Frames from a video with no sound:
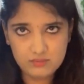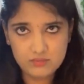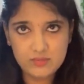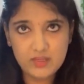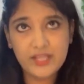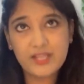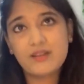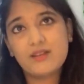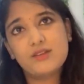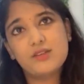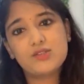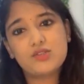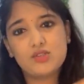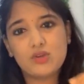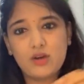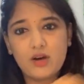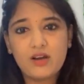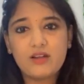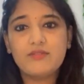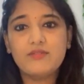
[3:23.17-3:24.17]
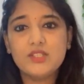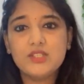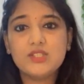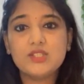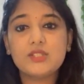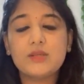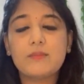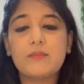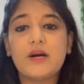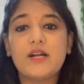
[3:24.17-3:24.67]
like it's your
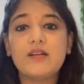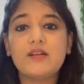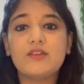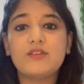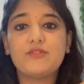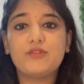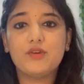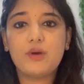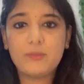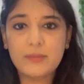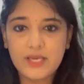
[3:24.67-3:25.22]
wish, but if you're